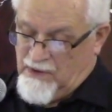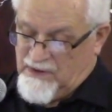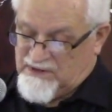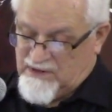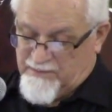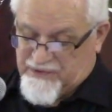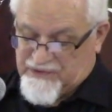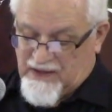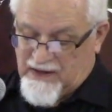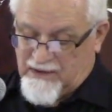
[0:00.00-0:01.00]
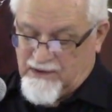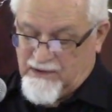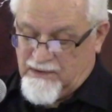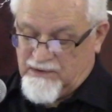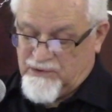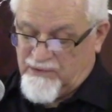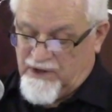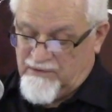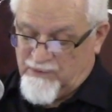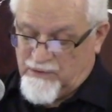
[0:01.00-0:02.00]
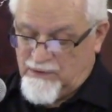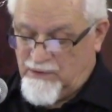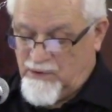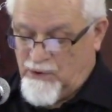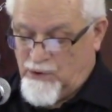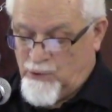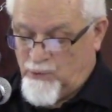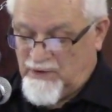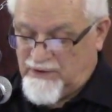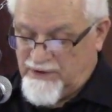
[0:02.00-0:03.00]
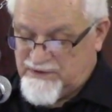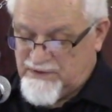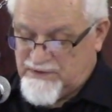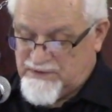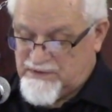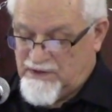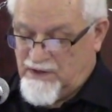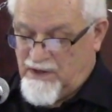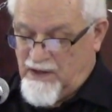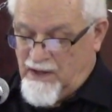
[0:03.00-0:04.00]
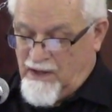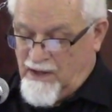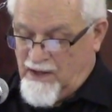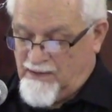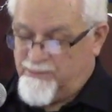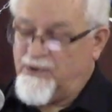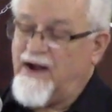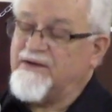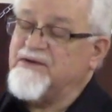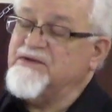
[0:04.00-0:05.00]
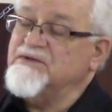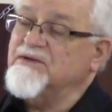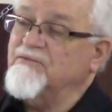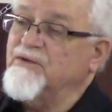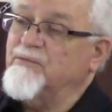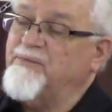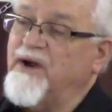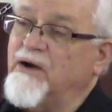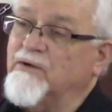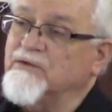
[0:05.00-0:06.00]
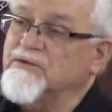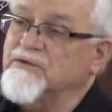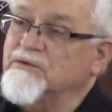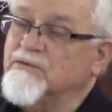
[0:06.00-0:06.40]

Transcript: sympathetic to evil religions and practices of their parents.